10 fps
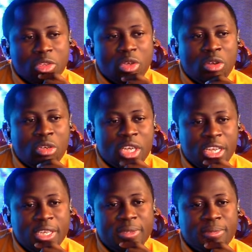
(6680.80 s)

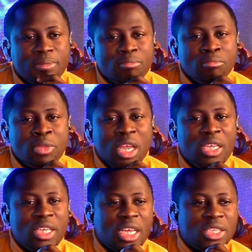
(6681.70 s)
Okay.
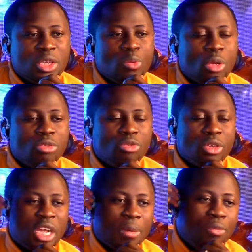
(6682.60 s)
And does he want to
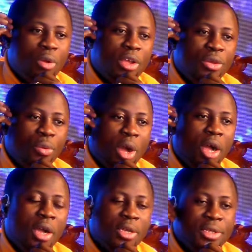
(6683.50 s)
come where you
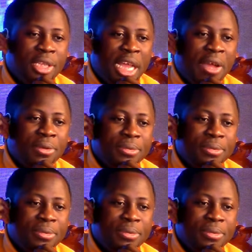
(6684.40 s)
are now?